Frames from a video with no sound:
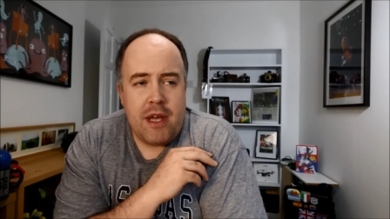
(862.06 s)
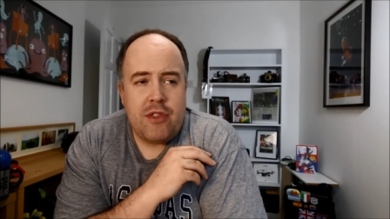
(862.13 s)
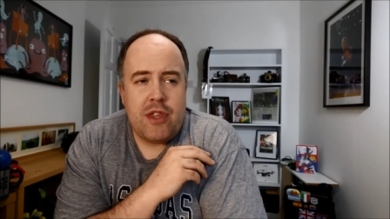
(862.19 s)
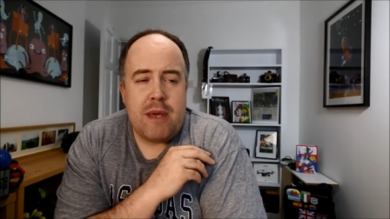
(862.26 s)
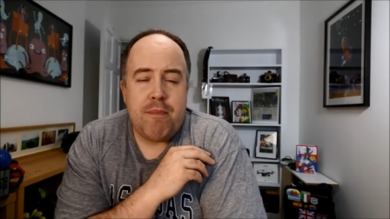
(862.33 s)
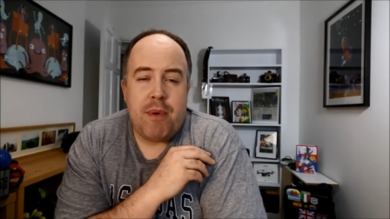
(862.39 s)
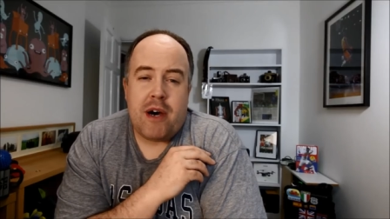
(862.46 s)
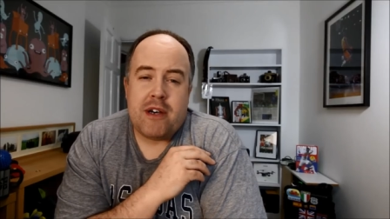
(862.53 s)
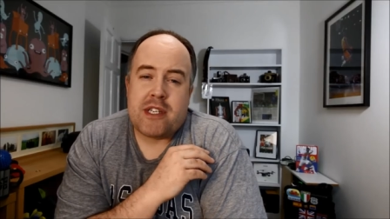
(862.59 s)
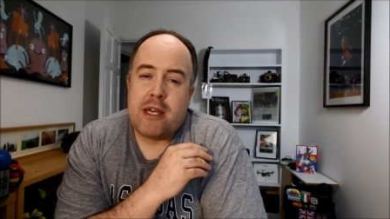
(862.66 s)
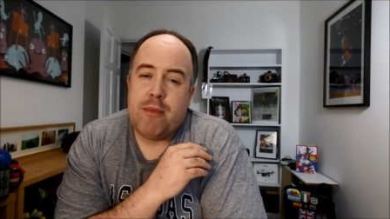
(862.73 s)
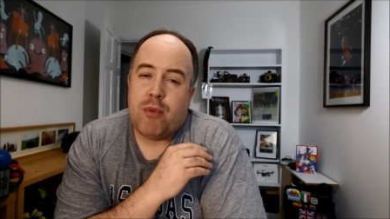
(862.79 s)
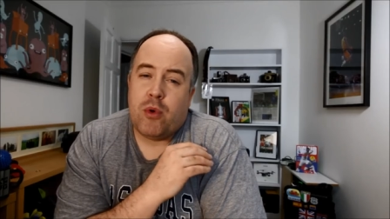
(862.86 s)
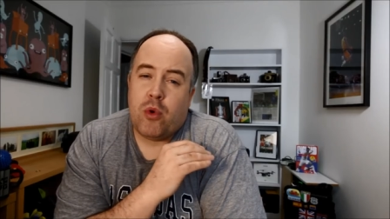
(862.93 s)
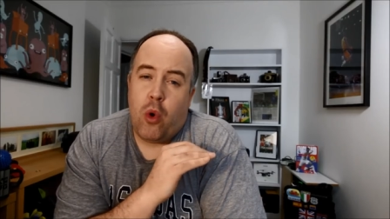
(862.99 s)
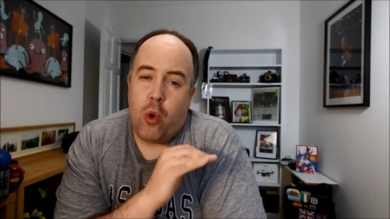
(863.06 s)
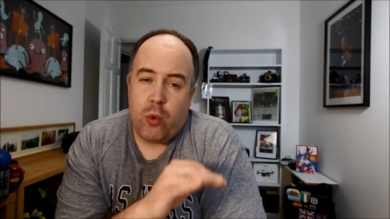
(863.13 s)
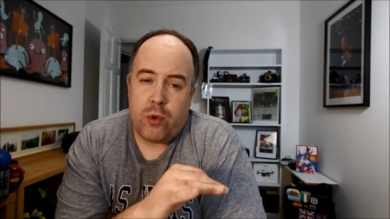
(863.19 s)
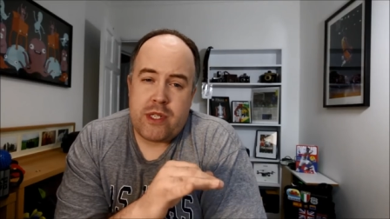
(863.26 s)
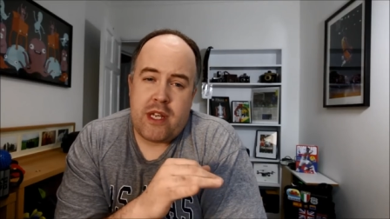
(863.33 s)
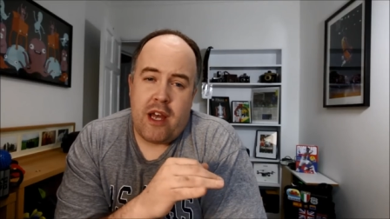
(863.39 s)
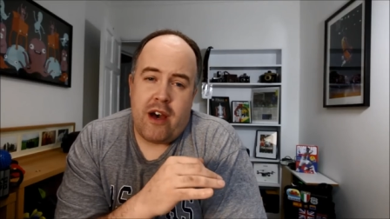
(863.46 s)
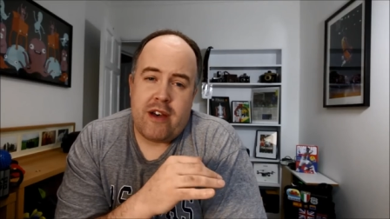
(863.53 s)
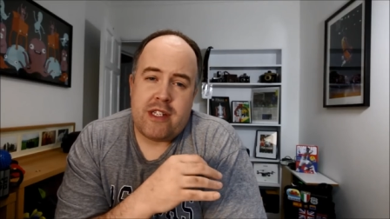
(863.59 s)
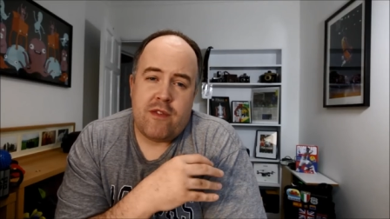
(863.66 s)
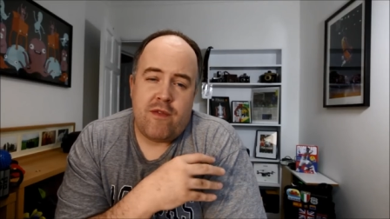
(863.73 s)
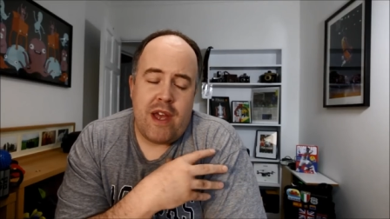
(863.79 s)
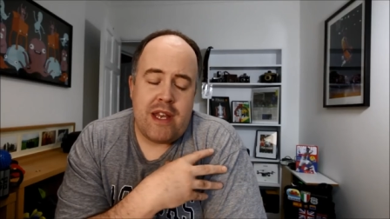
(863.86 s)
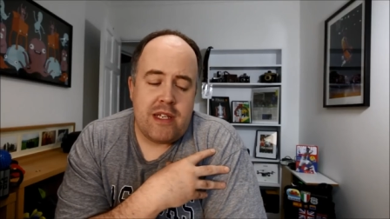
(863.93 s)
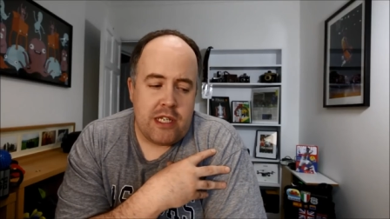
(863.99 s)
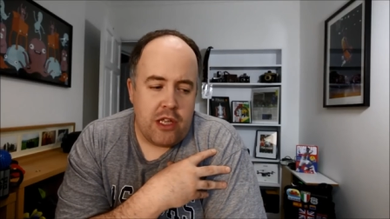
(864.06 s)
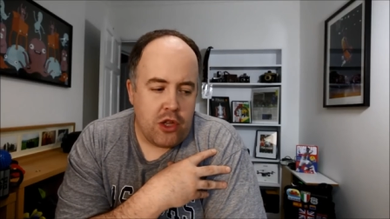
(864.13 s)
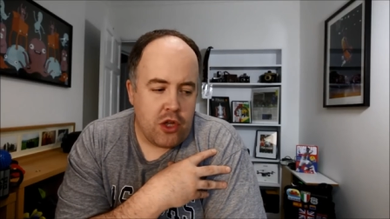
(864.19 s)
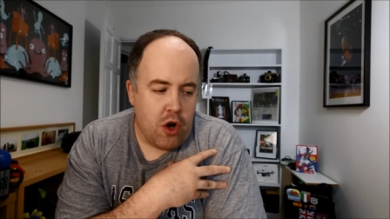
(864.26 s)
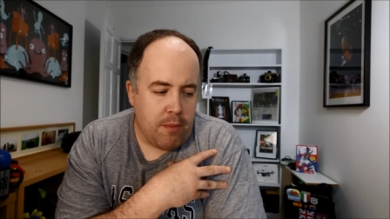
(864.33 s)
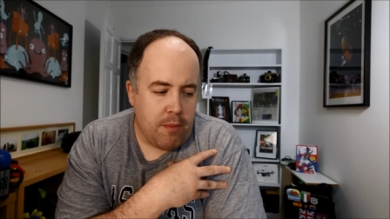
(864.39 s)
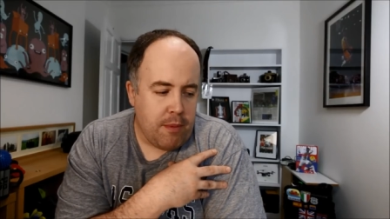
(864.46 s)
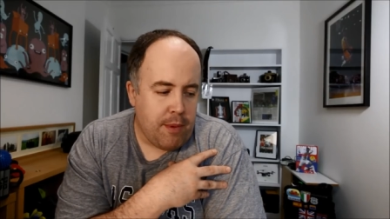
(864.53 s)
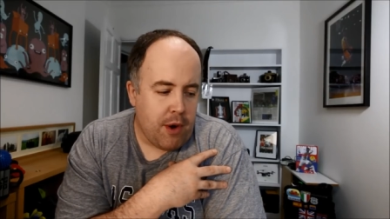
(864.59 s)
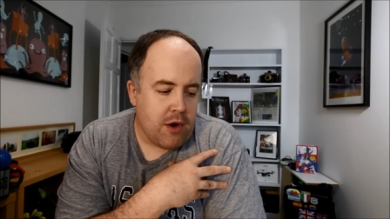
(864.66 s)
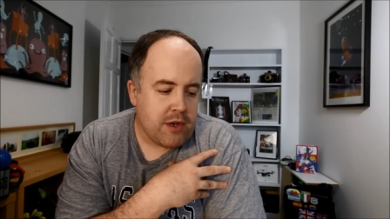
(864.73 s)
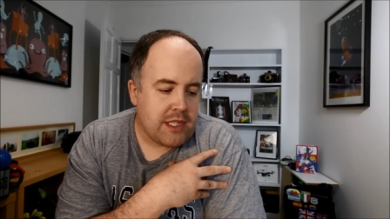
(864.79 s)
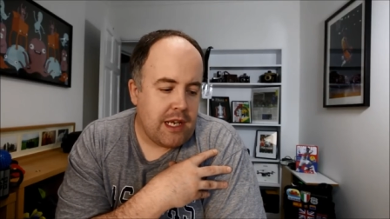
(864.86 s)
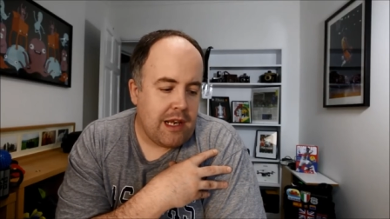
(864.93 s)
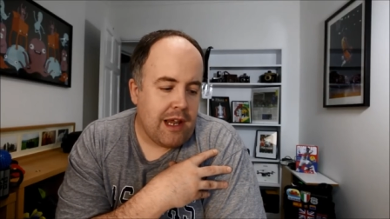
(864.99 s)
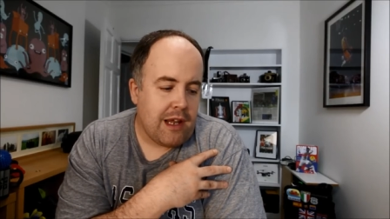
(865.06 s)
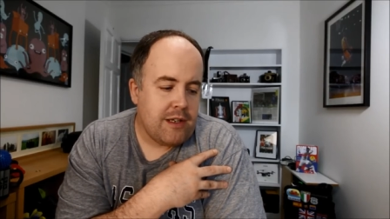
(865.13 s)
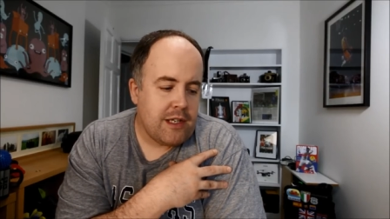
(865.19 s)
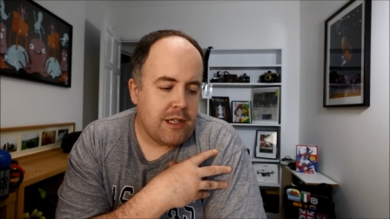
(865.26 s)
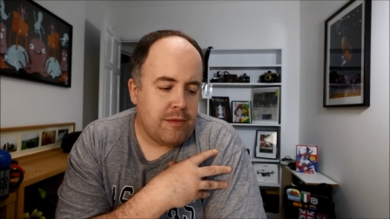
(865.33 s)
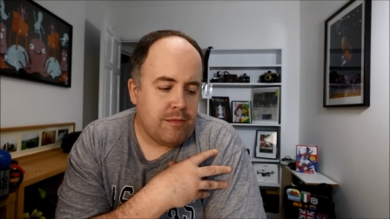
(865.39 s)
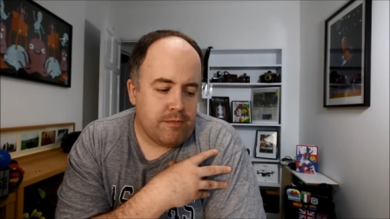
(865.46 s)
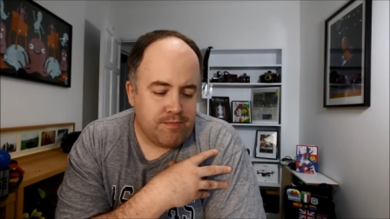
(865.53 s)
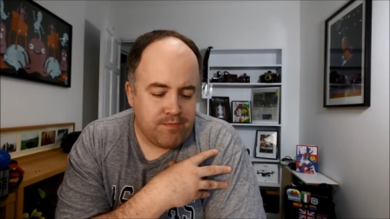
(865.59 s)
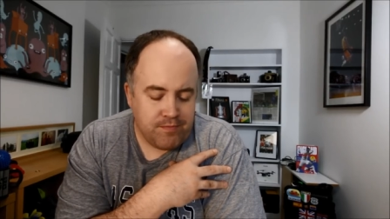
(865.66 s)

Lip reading: the Basketball All-Stars event at the Copper Box in London,